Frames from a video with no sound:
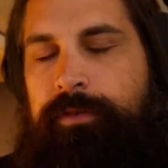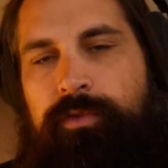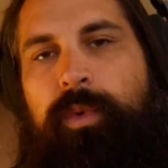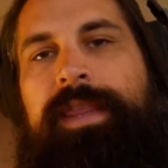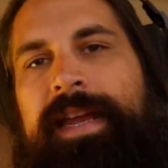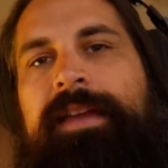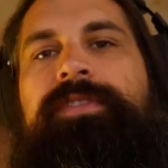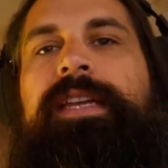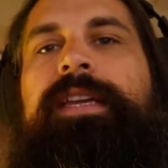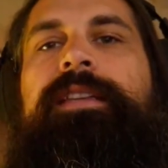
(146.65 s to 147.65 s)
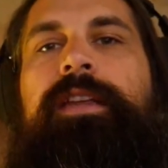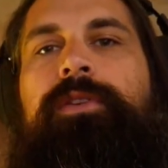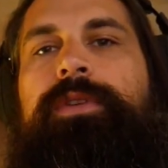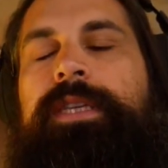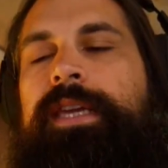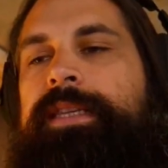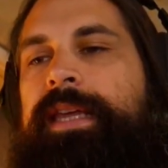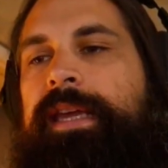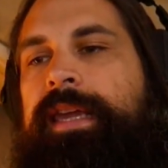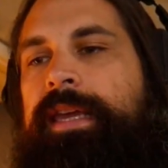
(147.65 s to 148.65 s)
There's one thing I've said continuously is
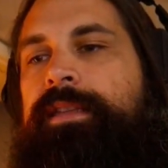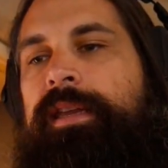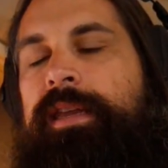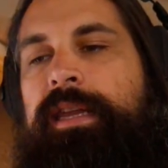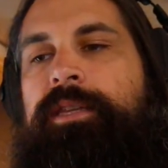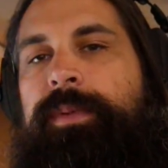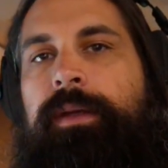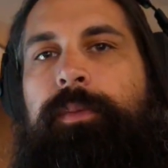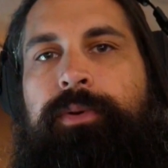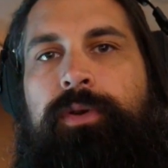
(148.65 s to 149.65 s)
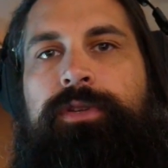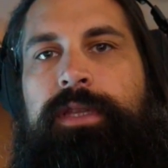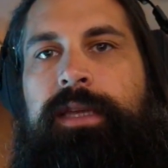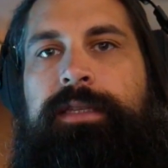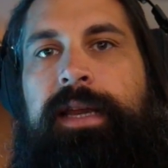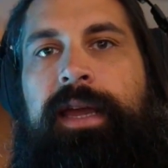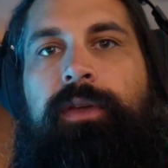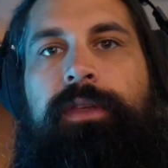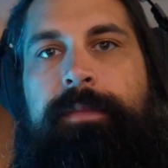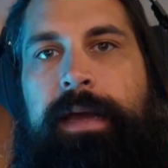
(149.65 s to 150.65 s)
that kids need to be able to approach things in a
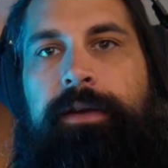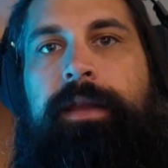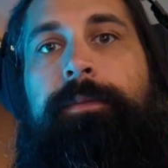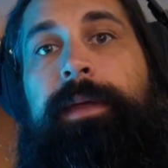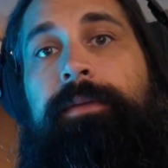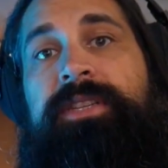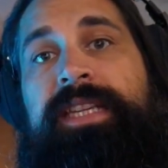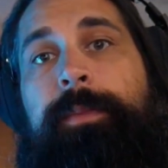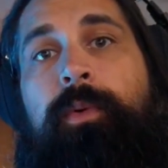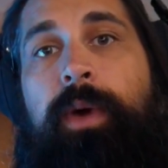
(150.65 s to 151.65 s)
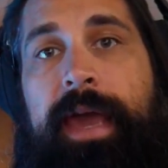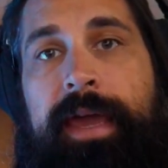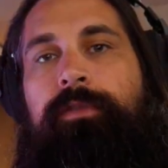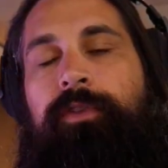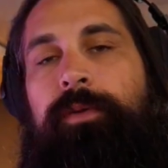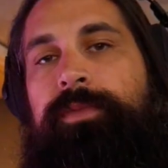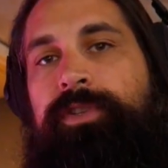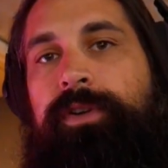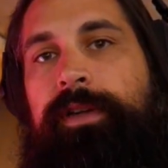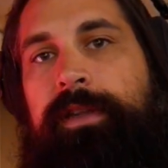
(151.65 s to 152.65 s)
healthy manner. They need to be able to step away from
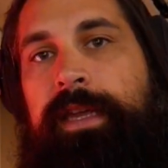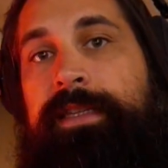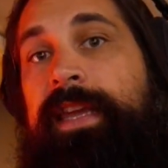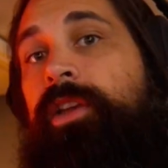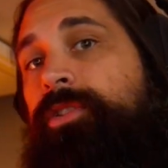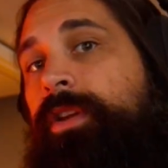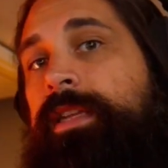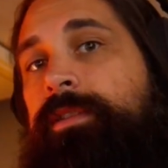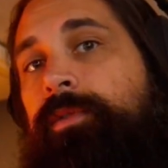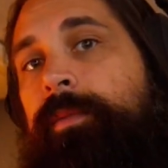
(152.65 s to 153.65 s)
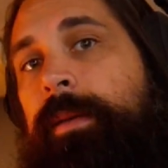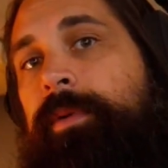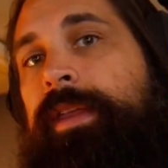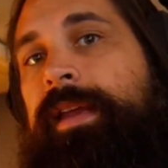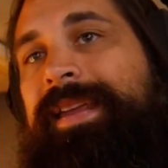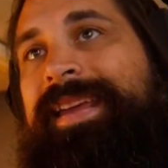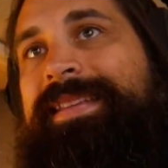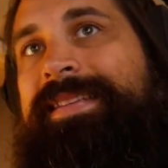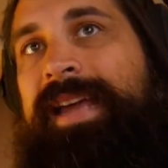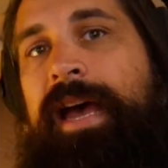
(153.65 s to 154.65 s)
certain things, and they also need to remember that
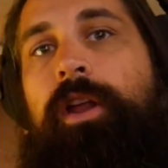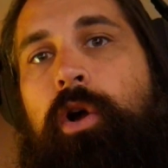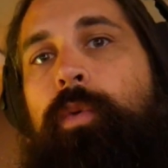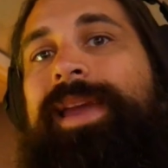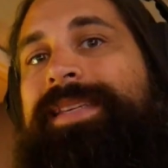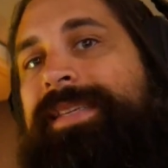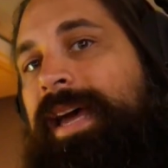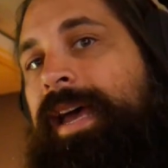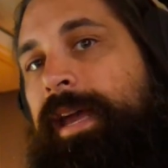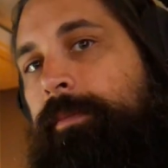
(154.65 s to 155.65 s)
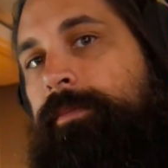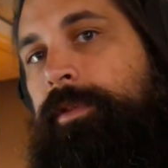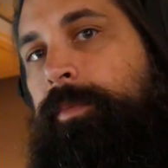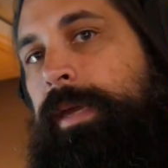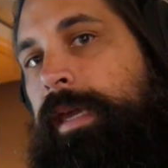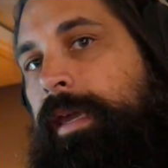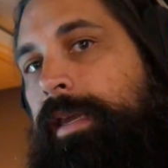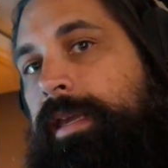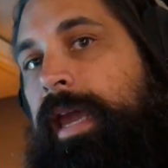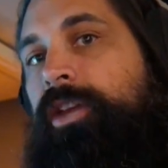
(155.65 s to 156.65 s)
it's not always time to be
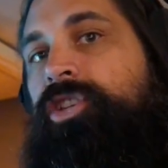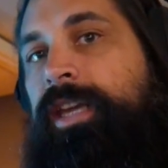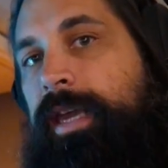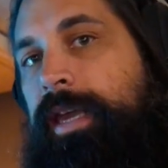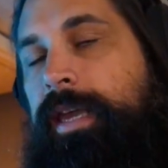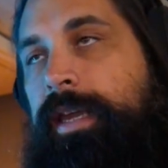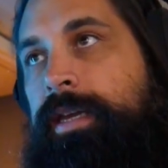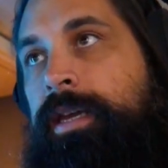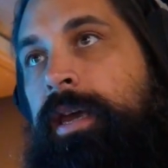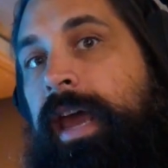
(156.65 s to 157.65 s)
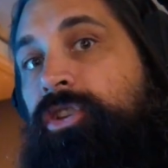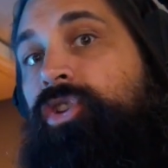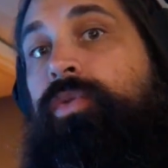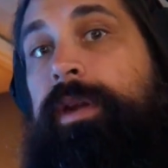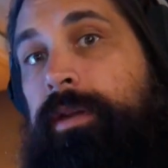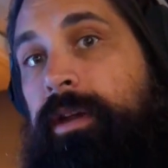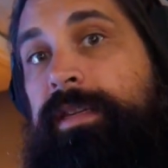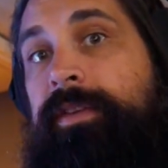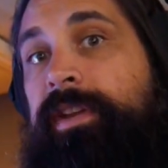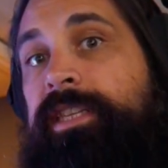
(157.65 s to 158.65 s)
engaging in extracurricular
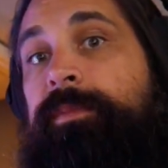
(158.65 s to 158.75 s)
activities.